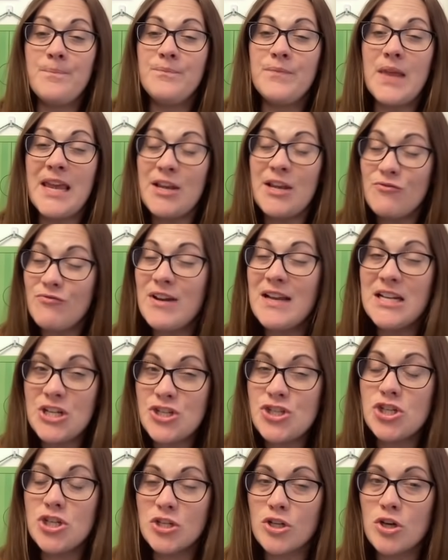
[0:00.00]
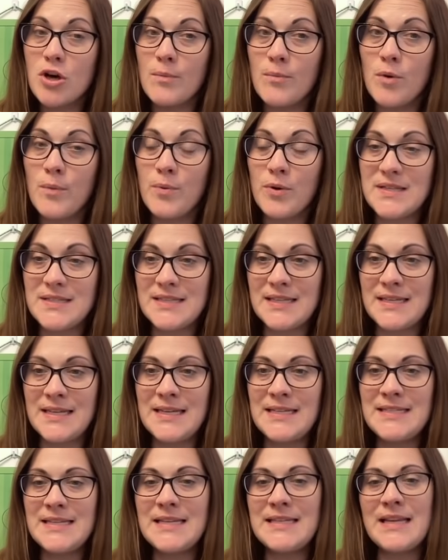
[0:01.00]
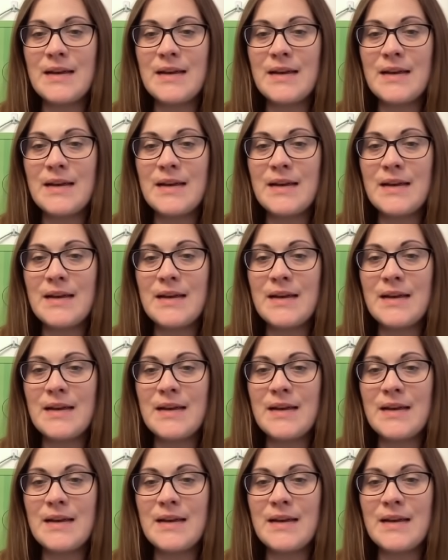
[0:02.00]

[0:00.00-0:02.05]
He really should have got more points than he did.